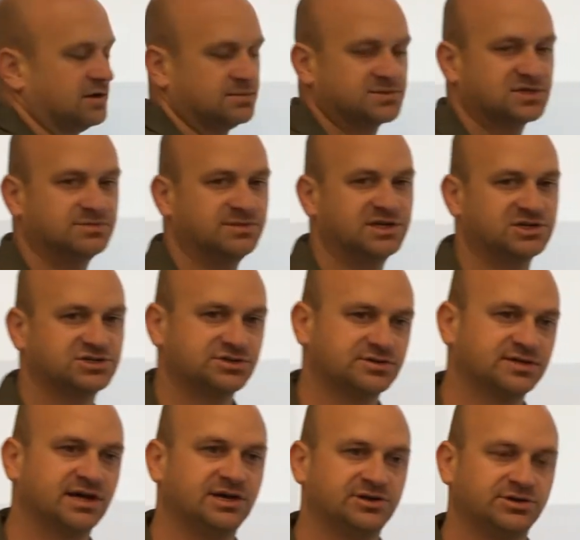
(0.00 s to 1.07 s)
to make sure
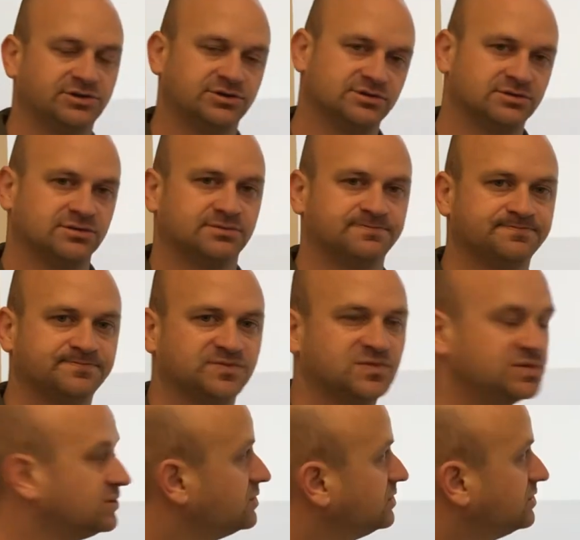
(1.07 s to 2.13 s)
that your
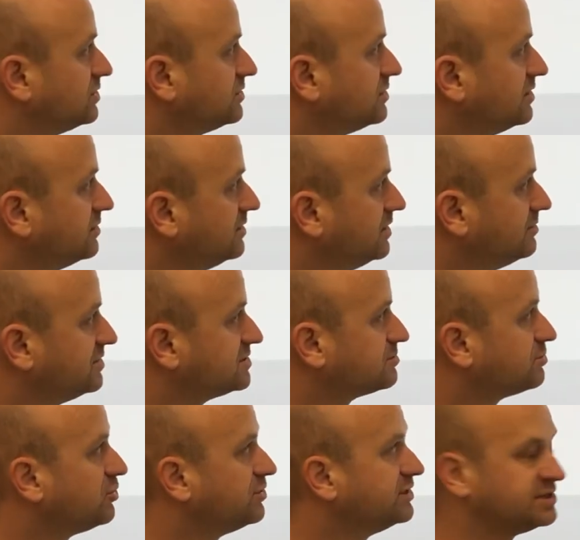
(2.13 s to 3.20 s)
image
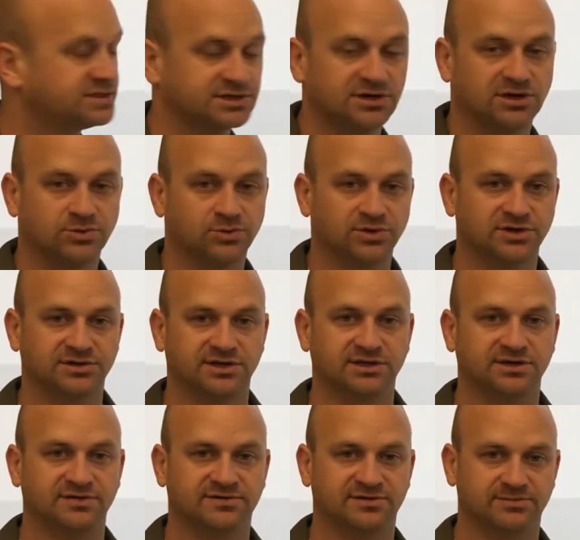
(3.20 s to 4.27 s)
points are where they
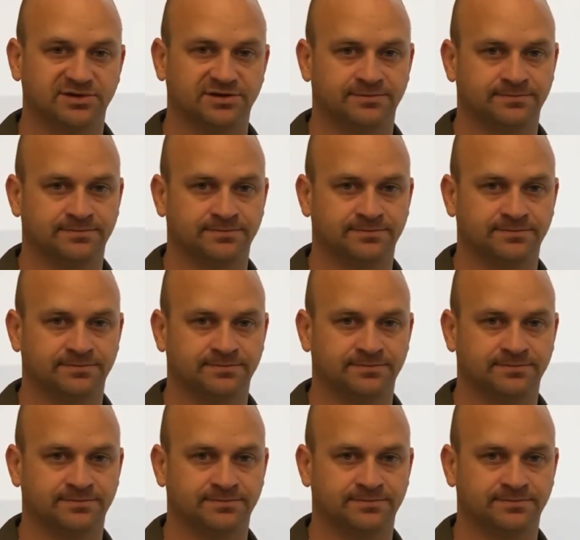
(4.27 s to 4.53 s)
need to be.